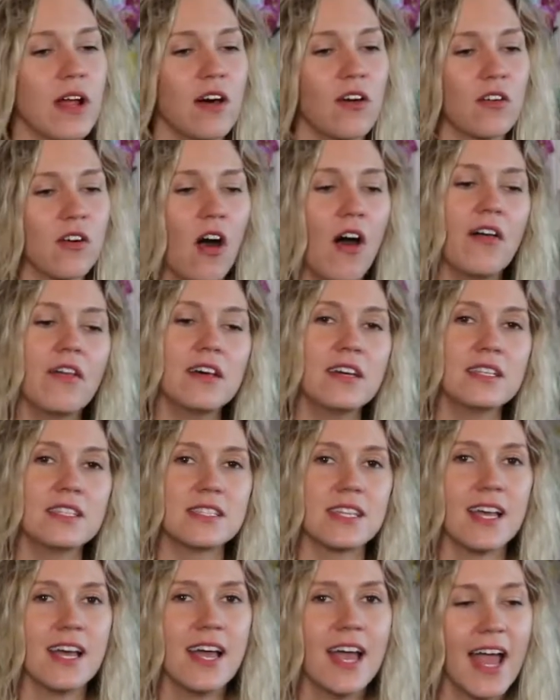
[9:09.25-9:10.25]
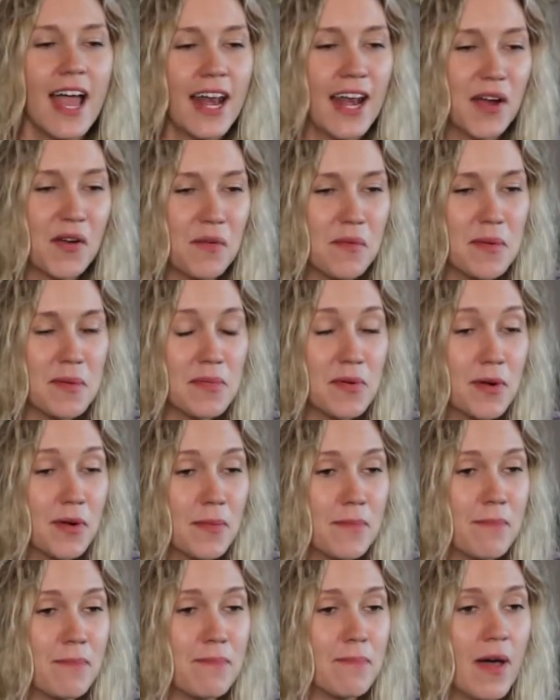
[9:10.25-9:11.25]
I'll call us. And I
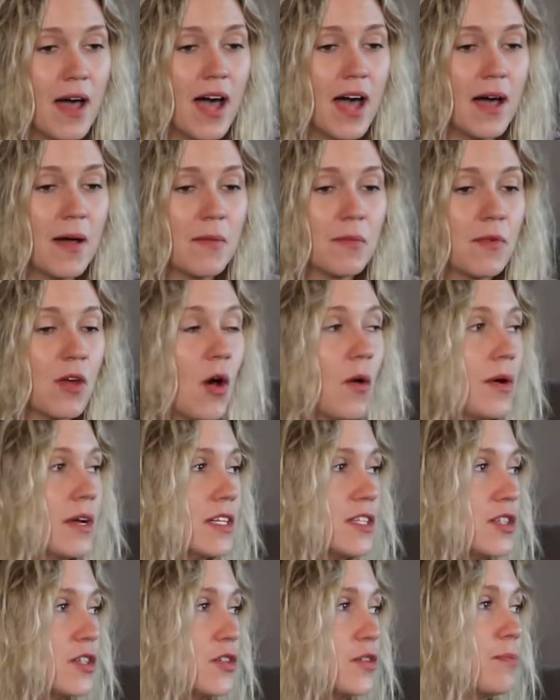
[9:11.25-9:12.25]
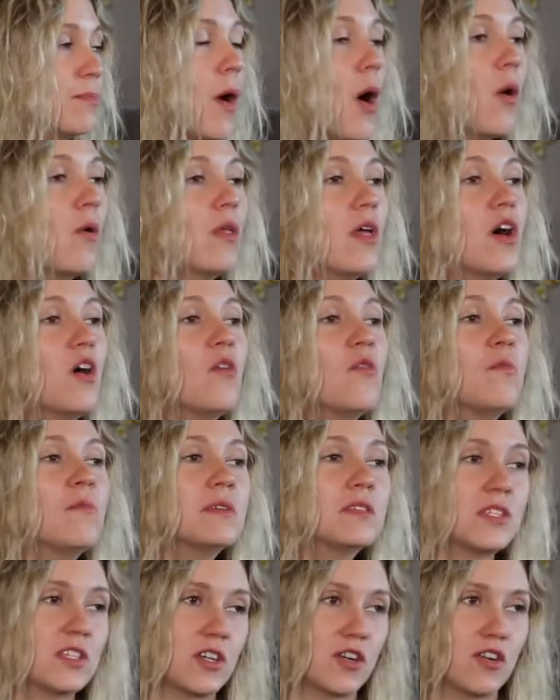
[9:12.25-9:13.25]
remember going to Polo,
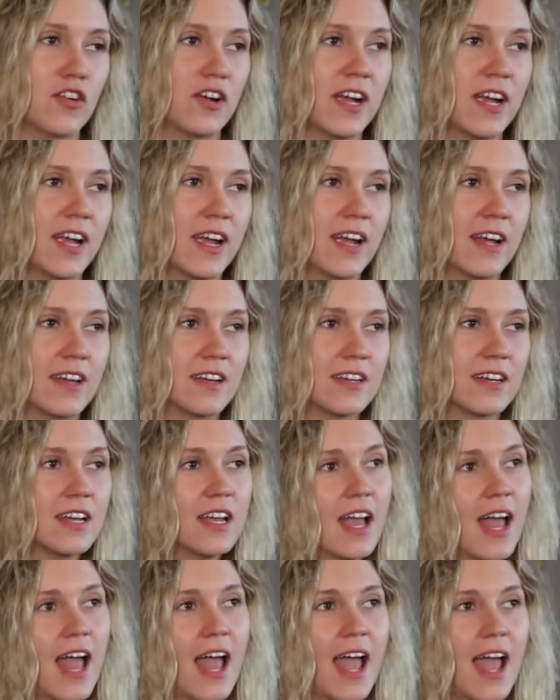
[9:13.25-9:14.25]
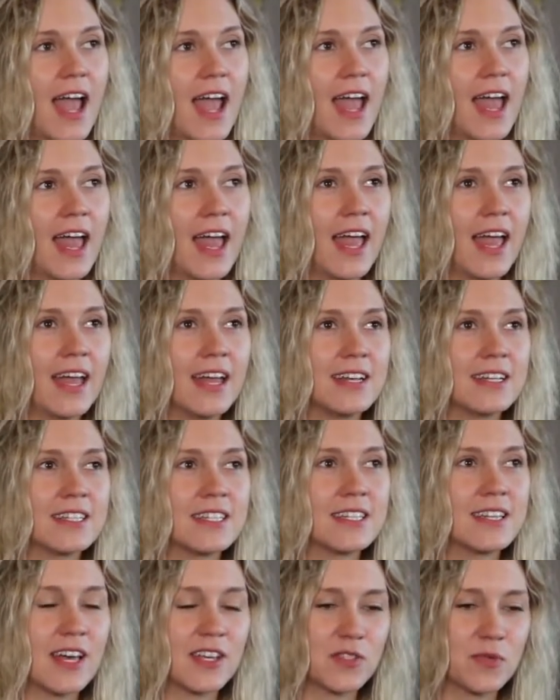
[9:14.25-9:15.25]
Missouri. And
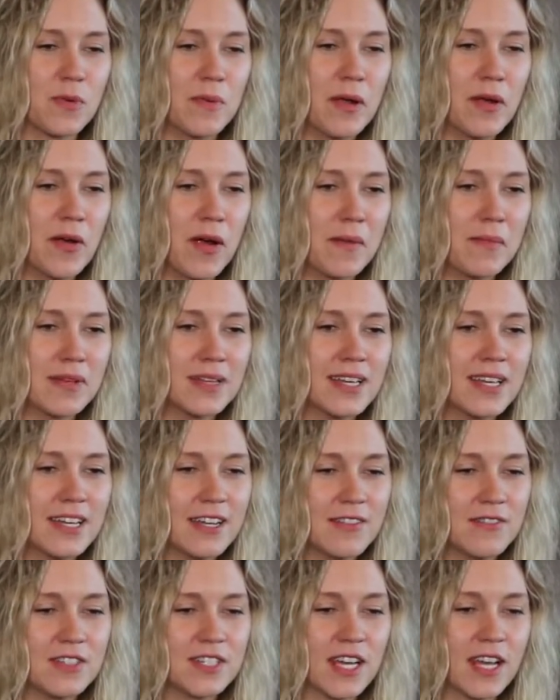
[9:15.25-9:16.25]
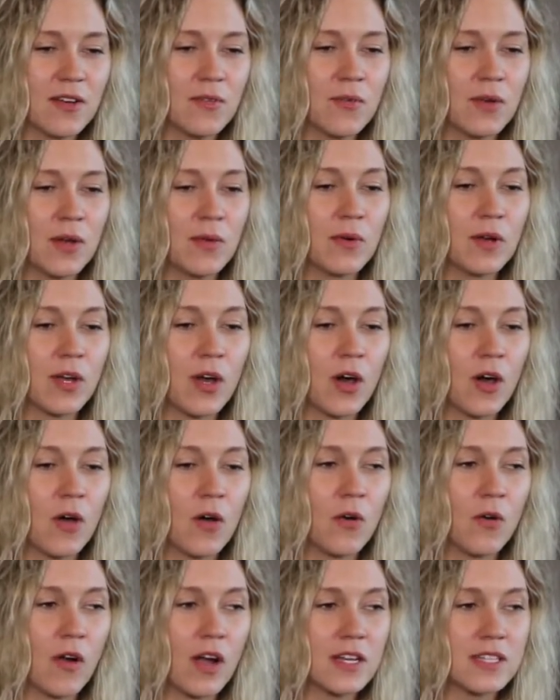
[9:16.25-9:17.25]
that's where my grandma lived. And we would
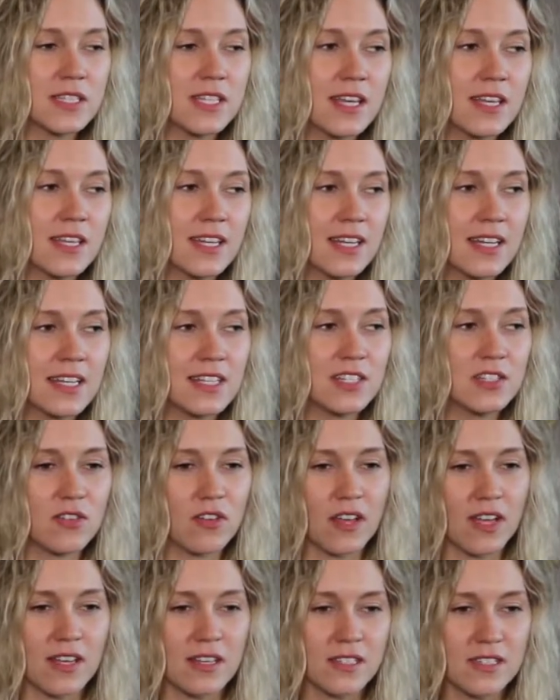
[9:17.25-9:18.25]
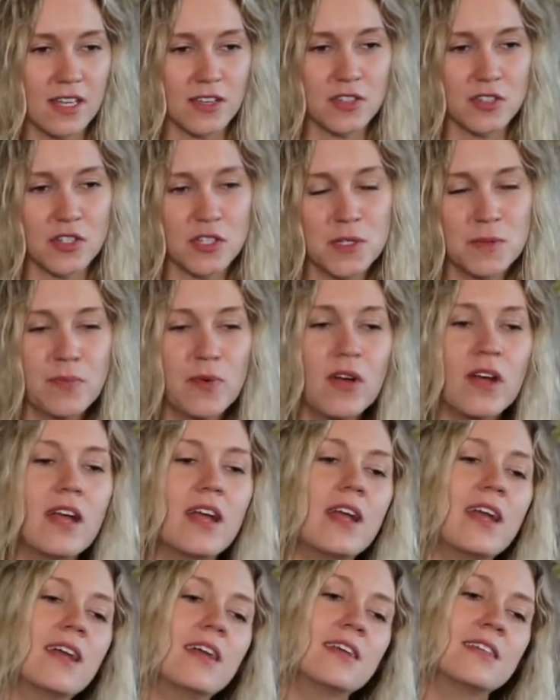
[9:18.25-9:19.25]
go garage selling into like Excelsior
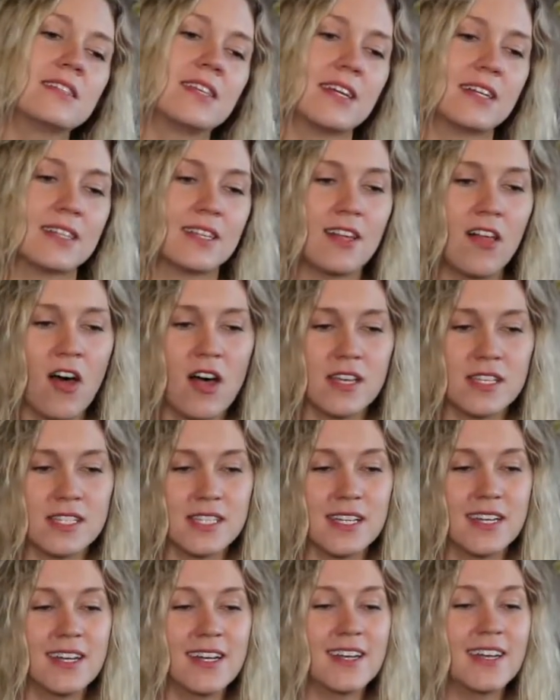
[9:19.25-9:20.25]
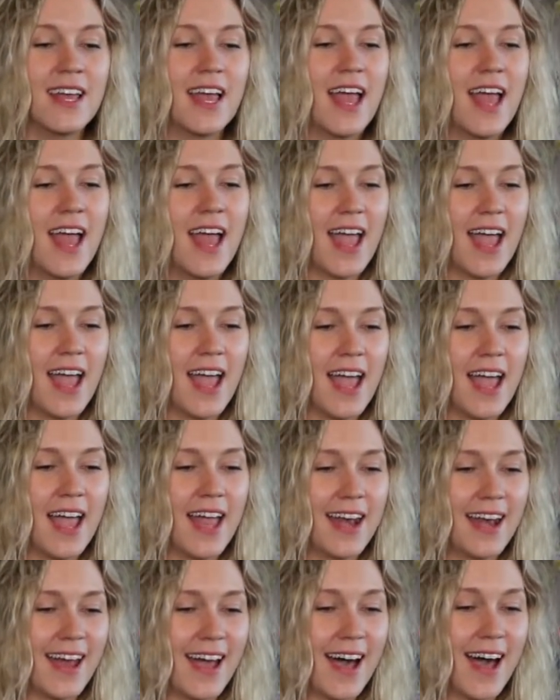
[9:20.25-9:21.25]
Springs and Lawson.
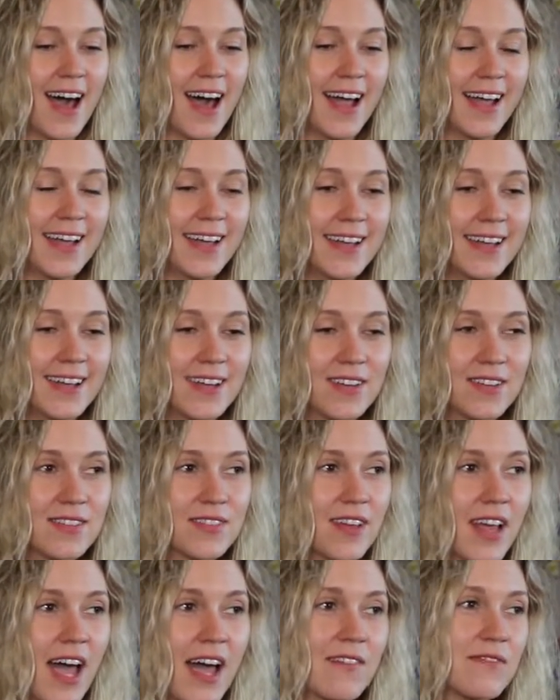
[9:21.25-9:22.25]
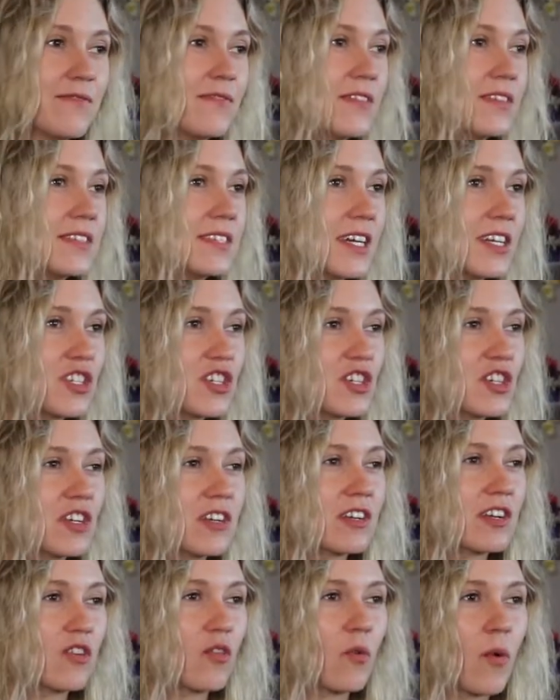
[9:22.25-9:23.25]
And I have such
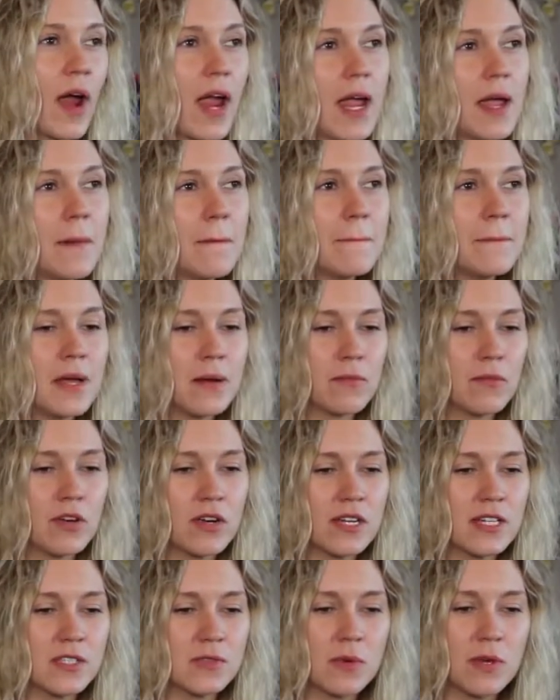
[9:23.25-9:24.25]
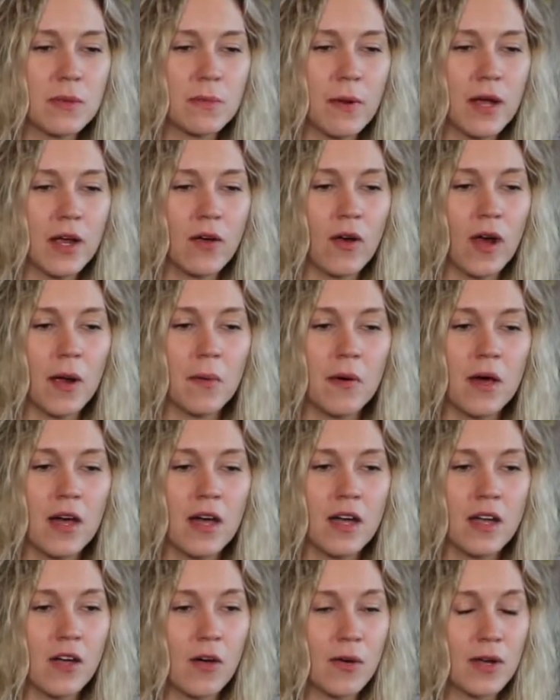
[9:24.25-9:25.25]
great memories with my
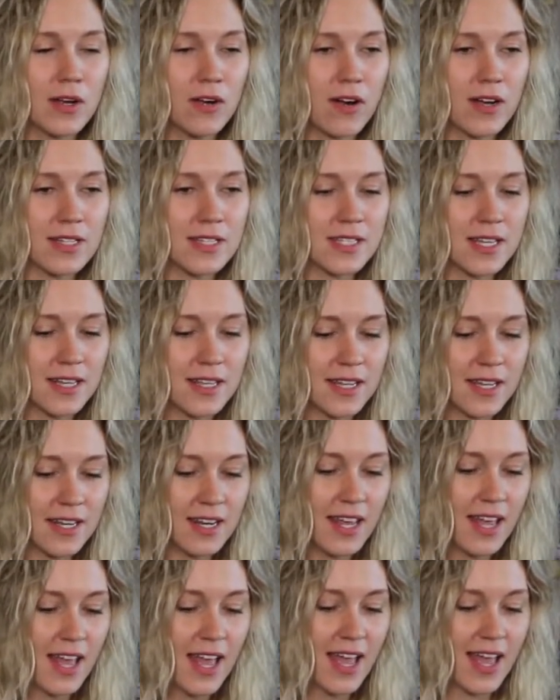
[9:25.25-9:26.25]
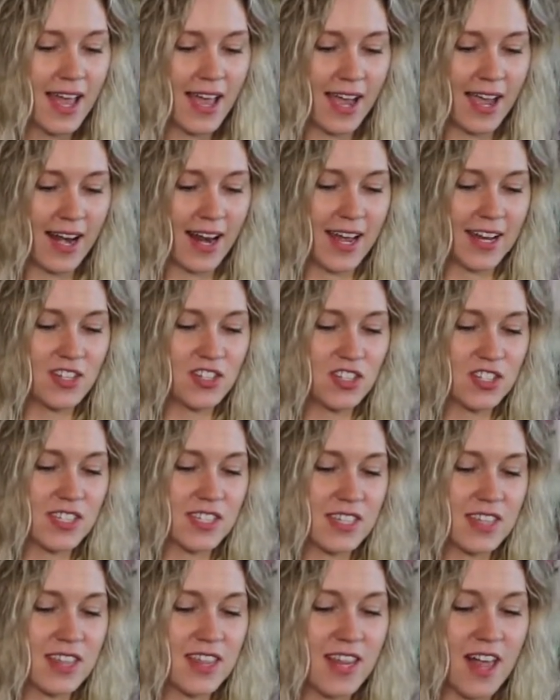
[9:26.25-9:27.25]
grandma going garage selling. And I
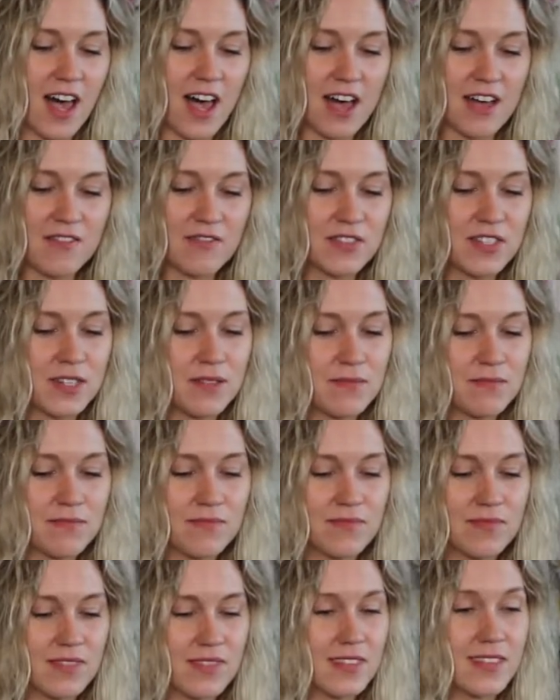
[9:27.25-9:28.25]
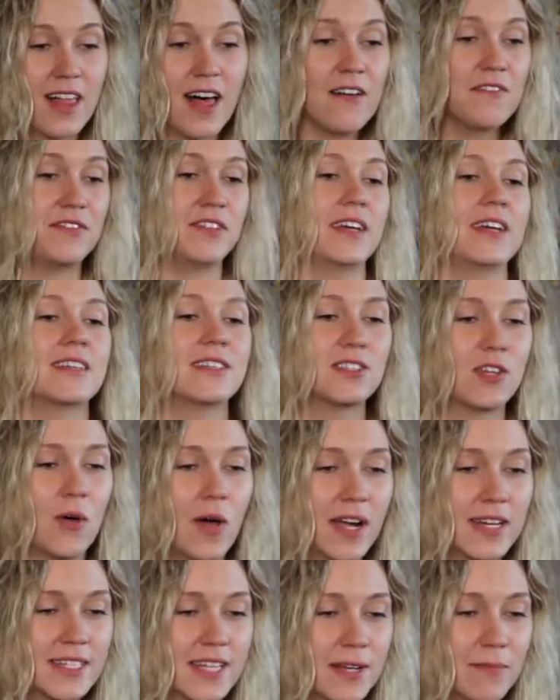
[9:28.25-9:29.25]
just loved it. So
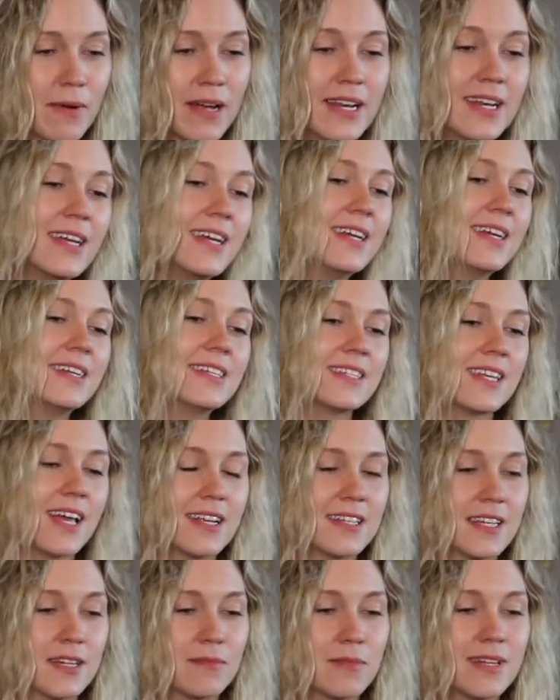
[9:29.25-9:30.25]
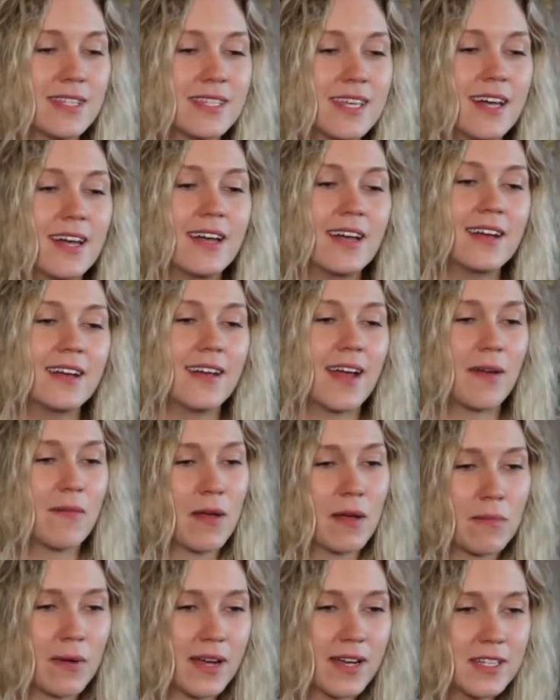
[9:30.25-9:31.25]
I take my niece, I take my son, I
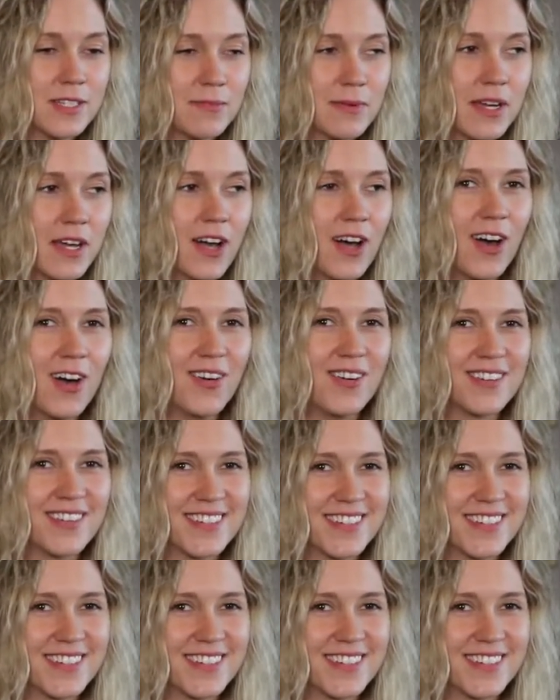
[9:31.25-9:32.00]
make my husband go.